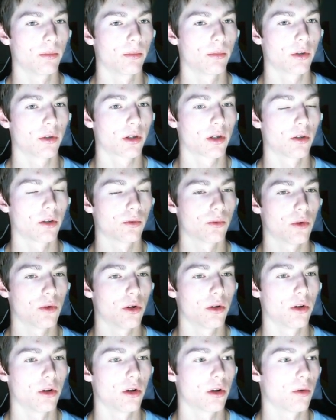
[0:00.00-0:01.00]
it can
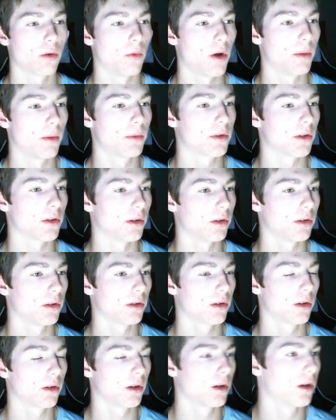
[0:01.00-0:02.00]
run on a website
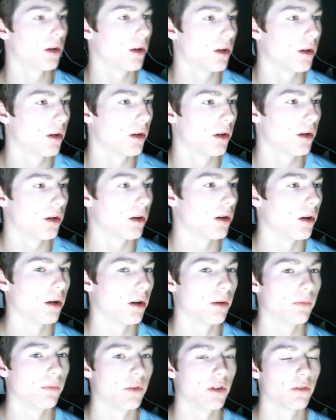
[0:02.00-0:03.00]

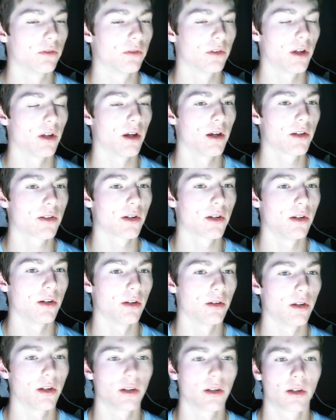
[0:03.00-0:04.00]
via Flask,
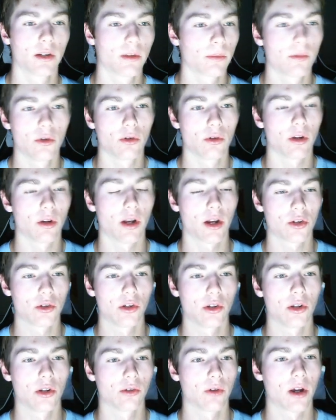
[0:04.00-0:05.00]
and like you can actually
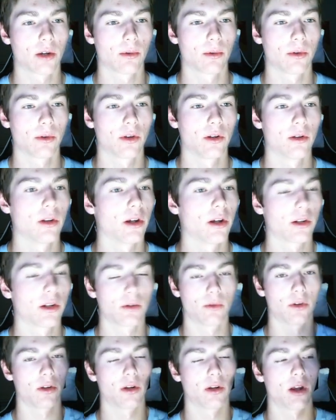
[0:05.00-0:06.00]
interact with it like
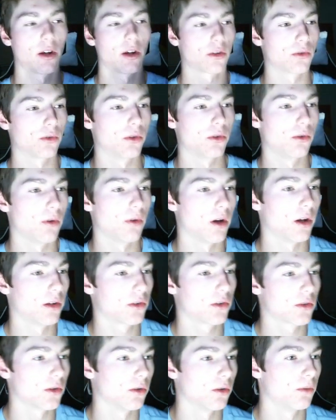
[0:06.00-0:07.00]
with an actual UI.
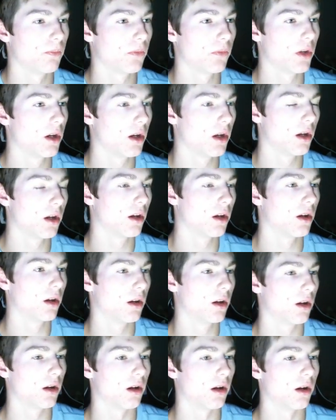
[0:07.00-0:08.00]
So
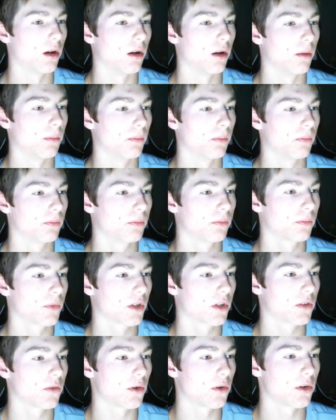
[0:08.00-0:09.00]

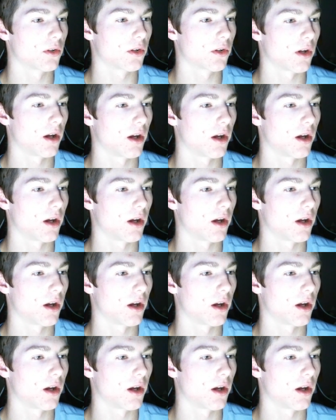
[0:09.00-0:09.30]
as far as